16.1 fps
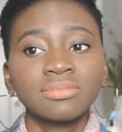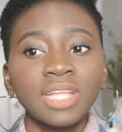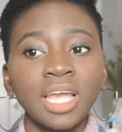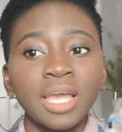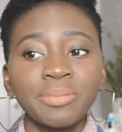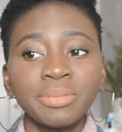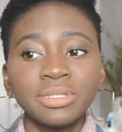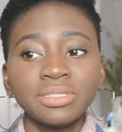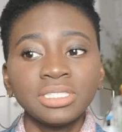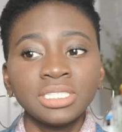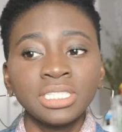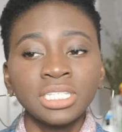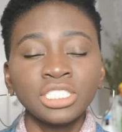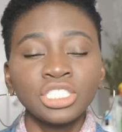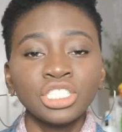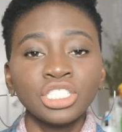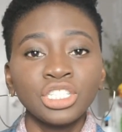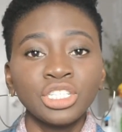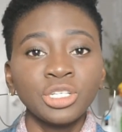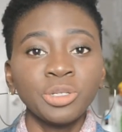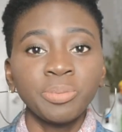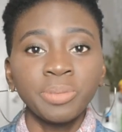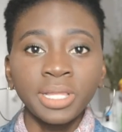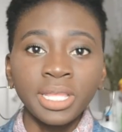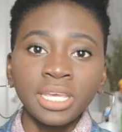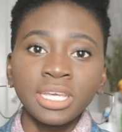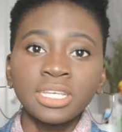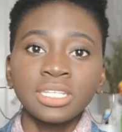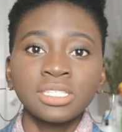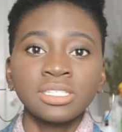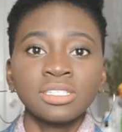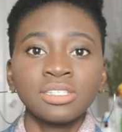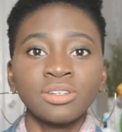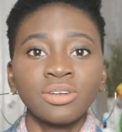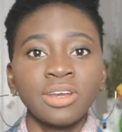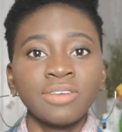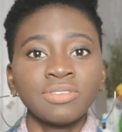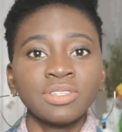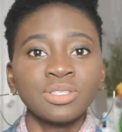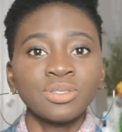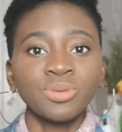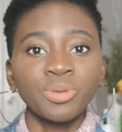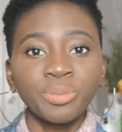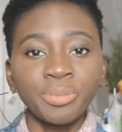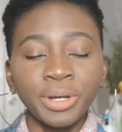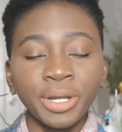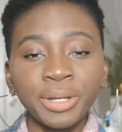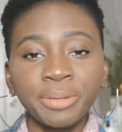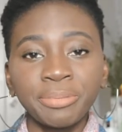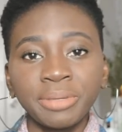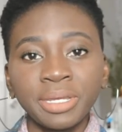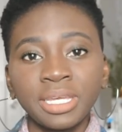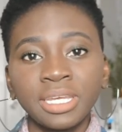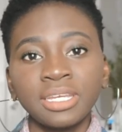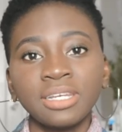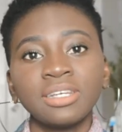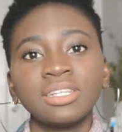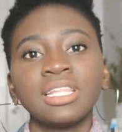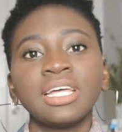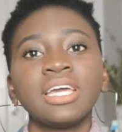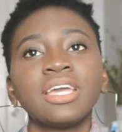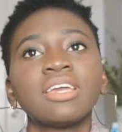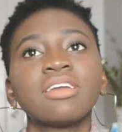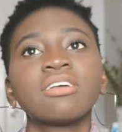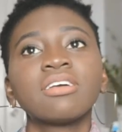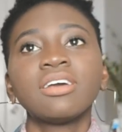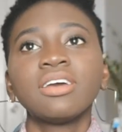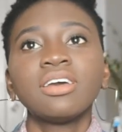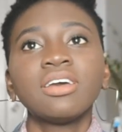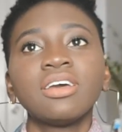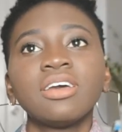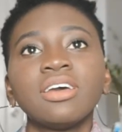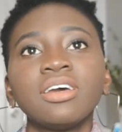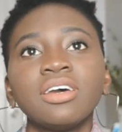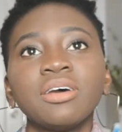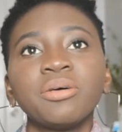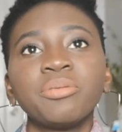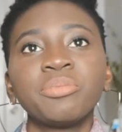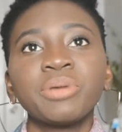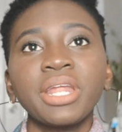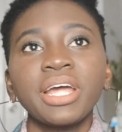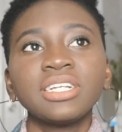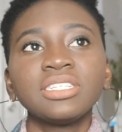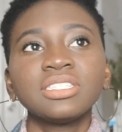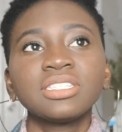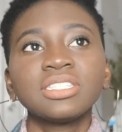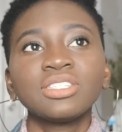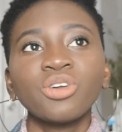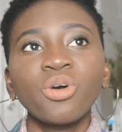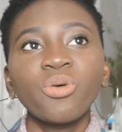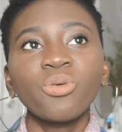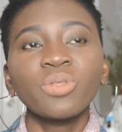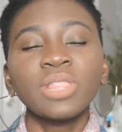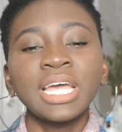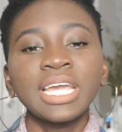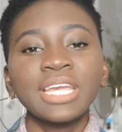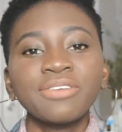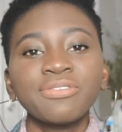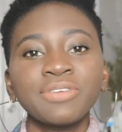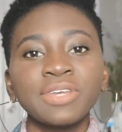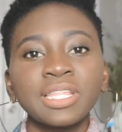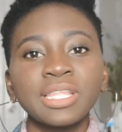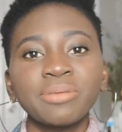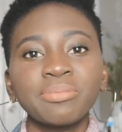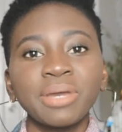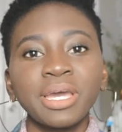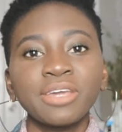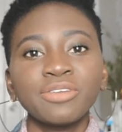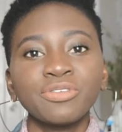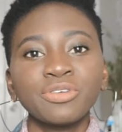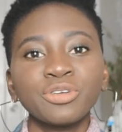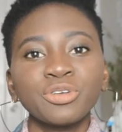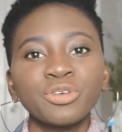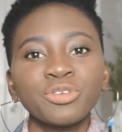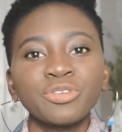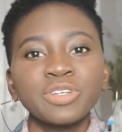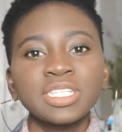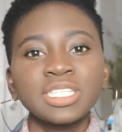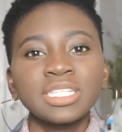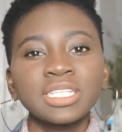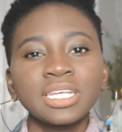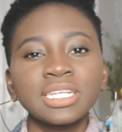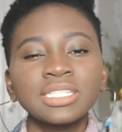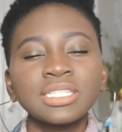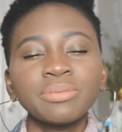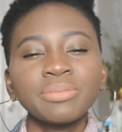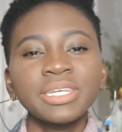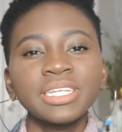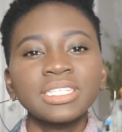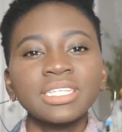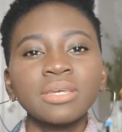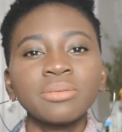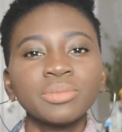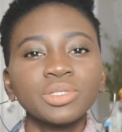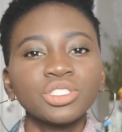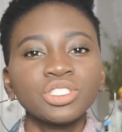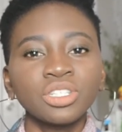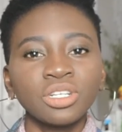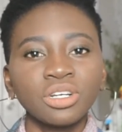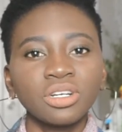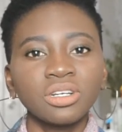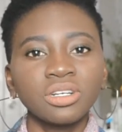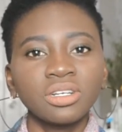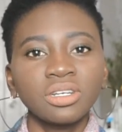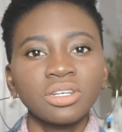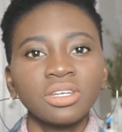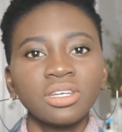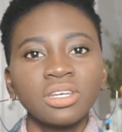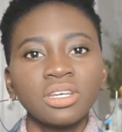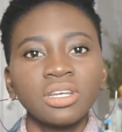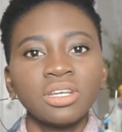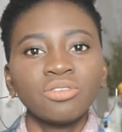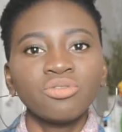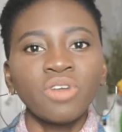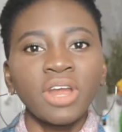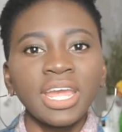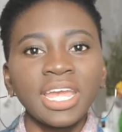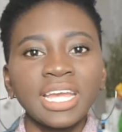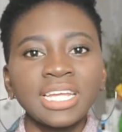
I'm in such a good place. You know, I have this new apartment, like, but I just don't like feeling bad for no reason. Because to me, it's immature, right?